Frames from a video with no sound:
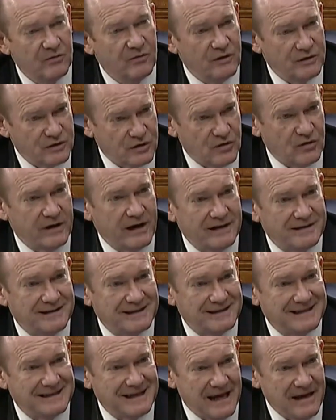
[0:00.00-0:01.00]
which creates
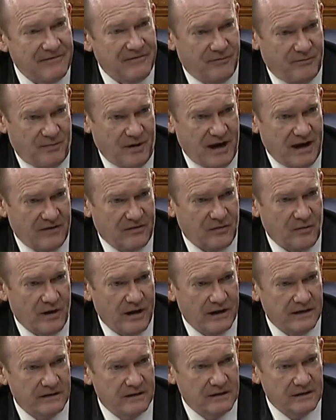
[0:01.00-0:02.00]
a safe
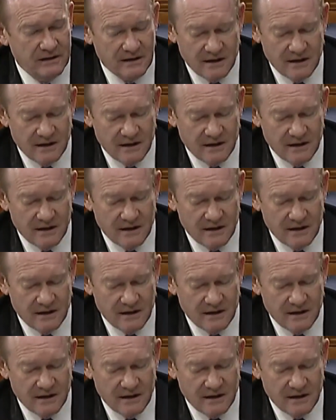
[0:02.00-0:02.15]
pathway